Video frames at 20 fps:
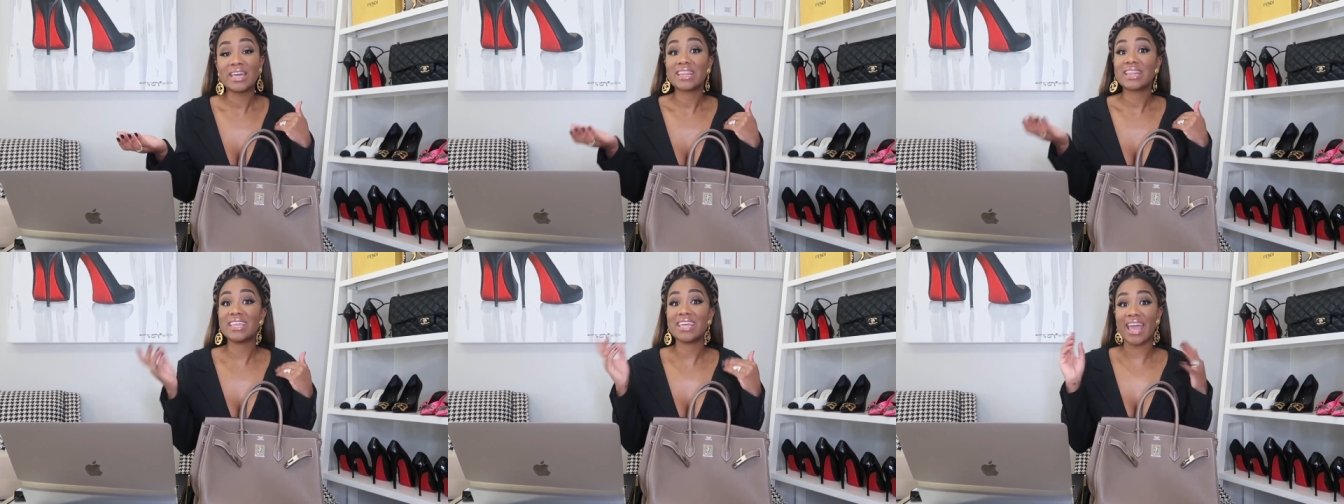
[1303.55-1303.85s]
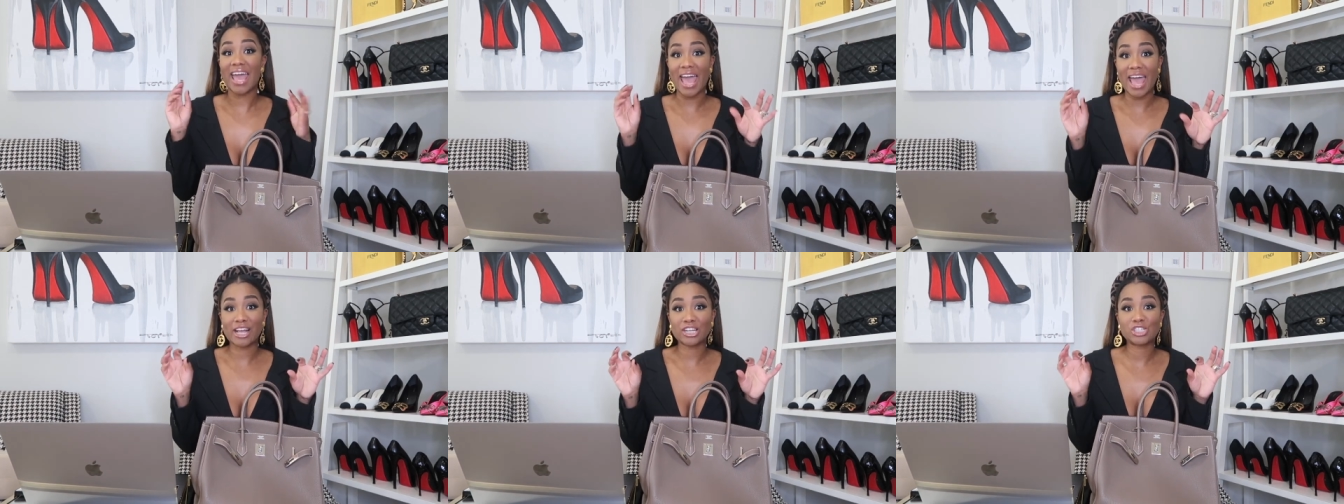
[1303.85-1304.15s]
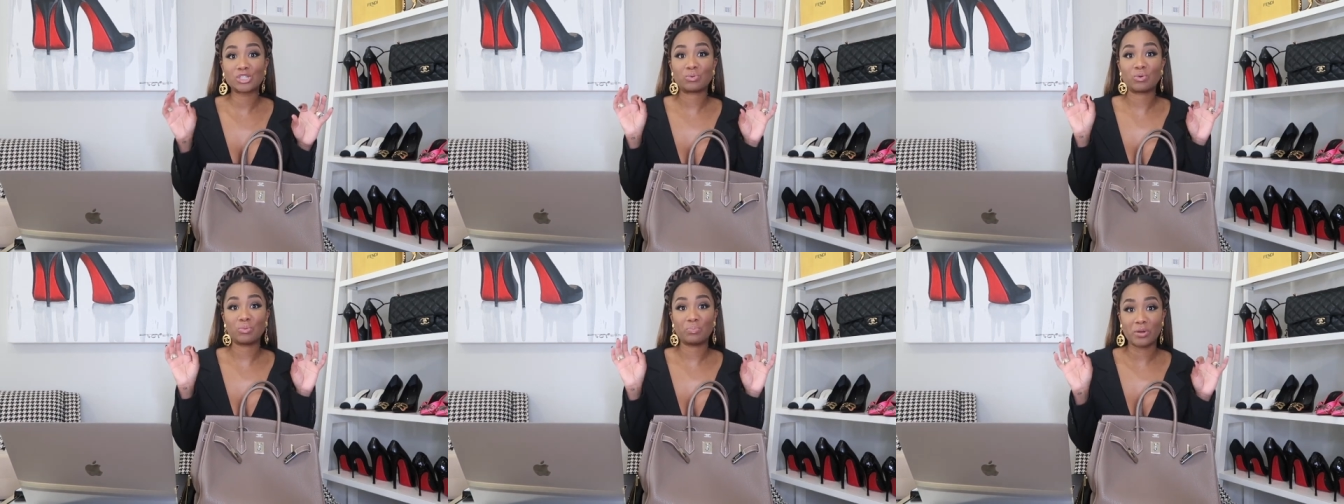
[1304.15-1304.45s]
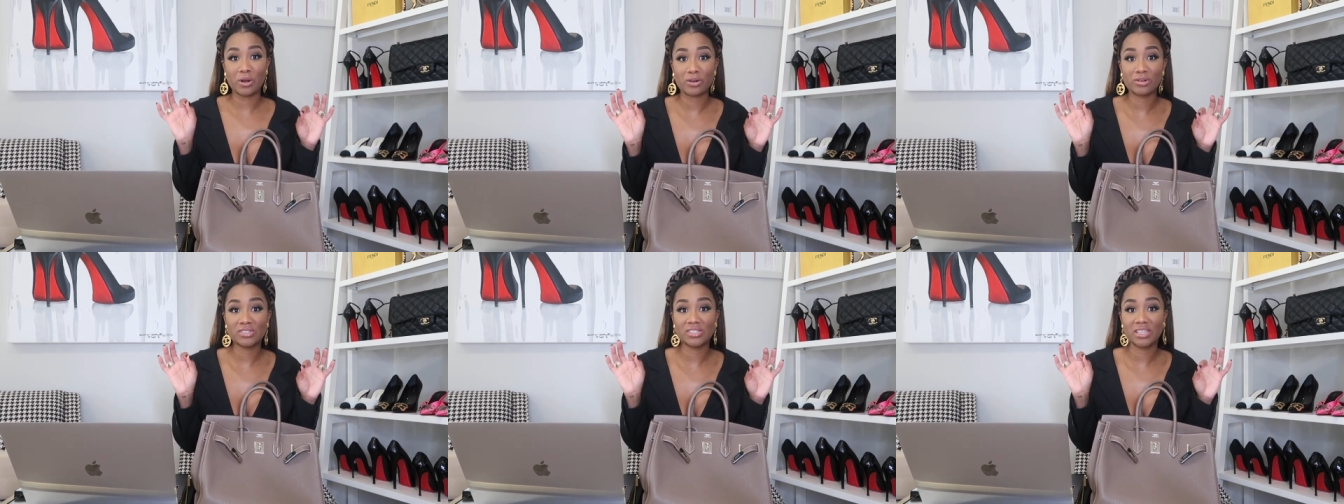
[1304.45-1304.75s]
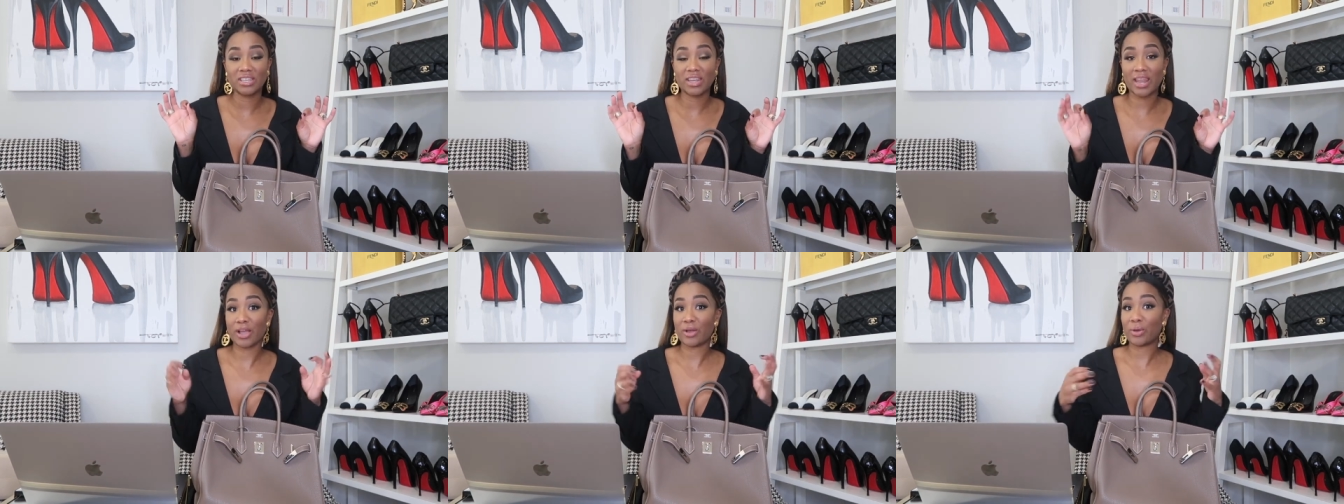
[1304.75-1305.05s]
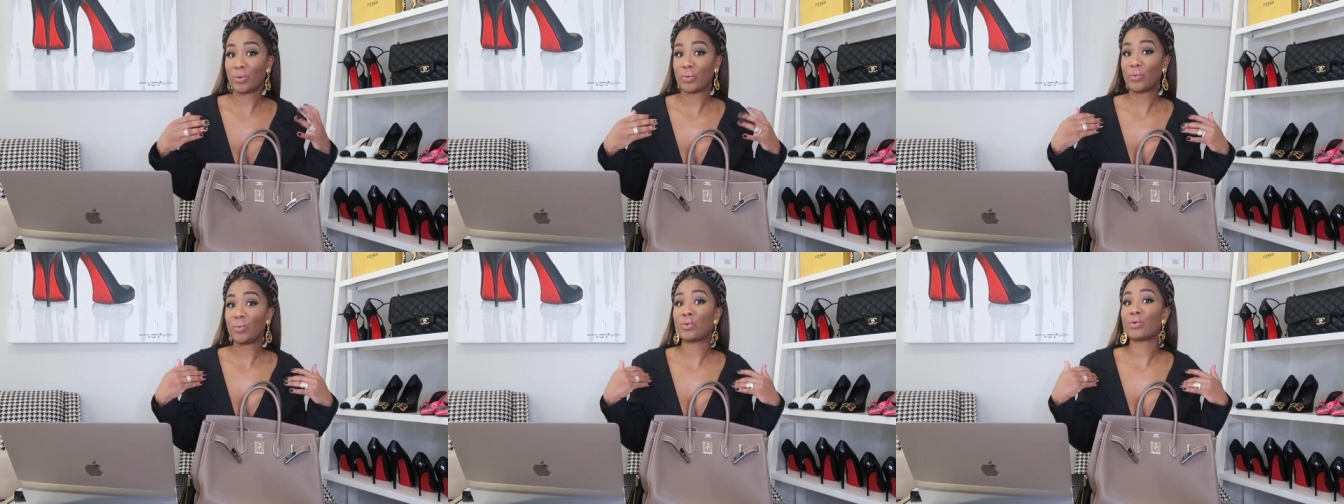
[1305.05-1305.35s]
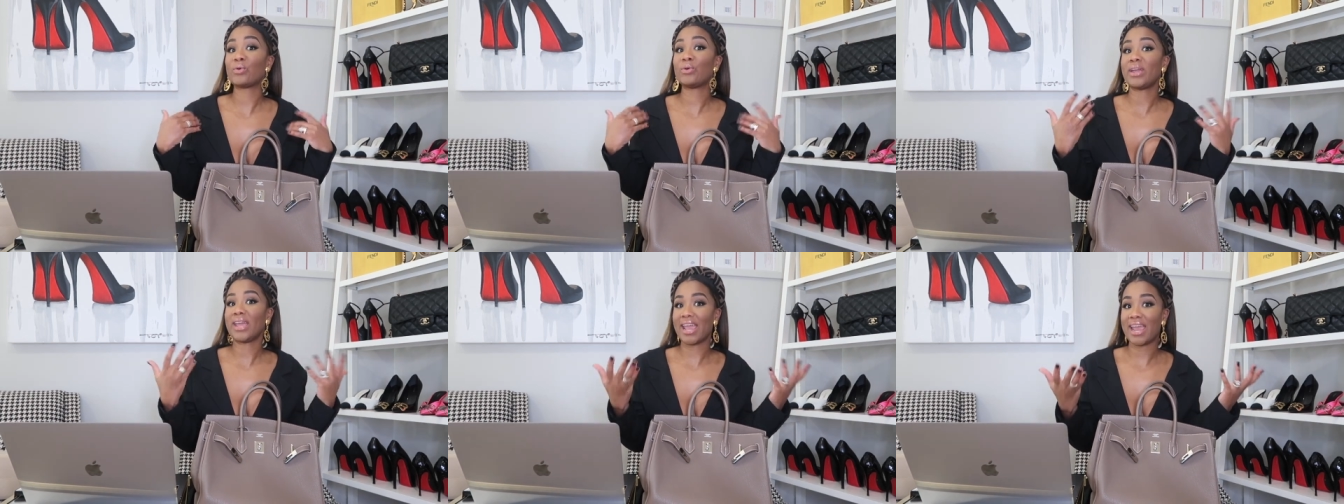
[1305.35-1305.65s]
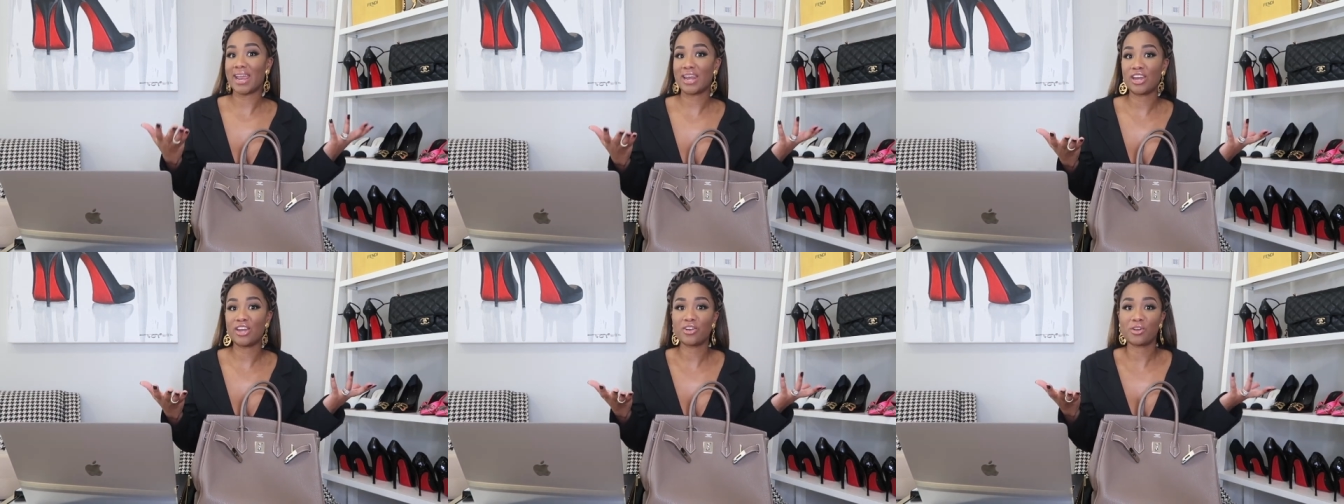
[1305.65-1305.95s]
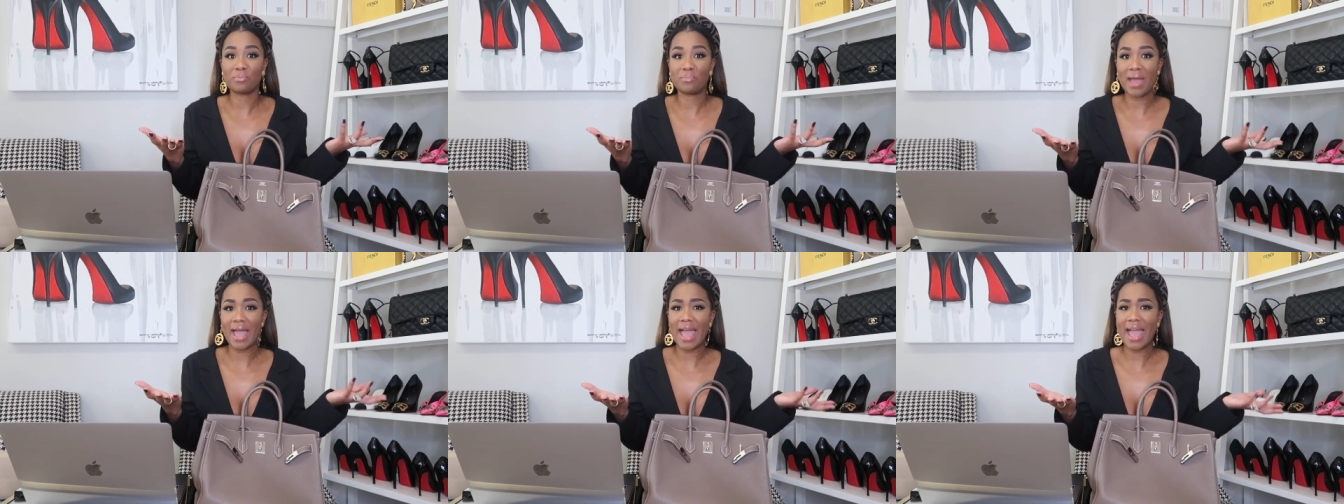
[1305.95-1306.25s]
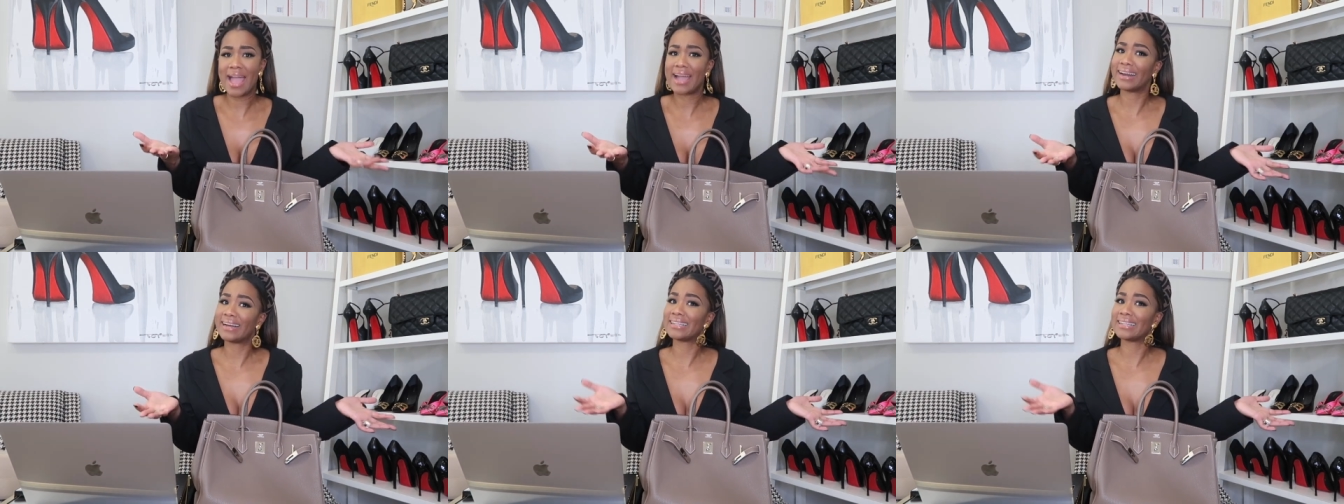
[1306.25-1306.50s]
the actual person like who created your bag,